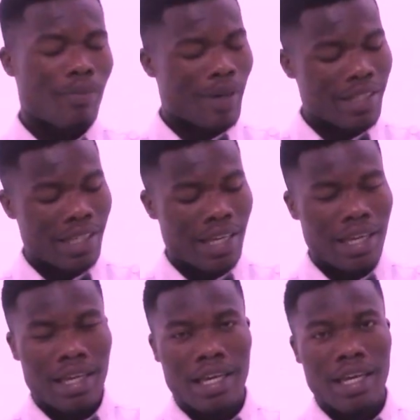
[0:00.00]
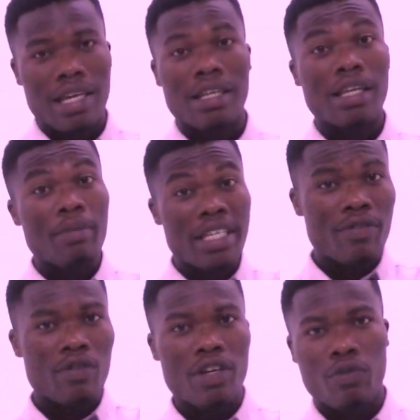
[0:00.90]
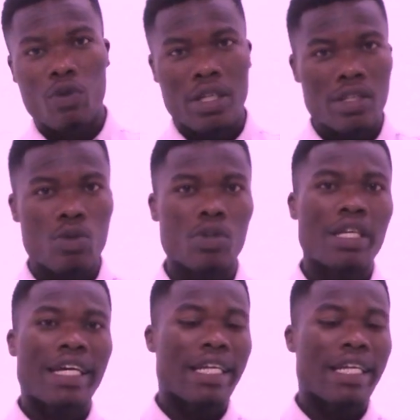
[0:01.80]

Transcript: But let me you the full details.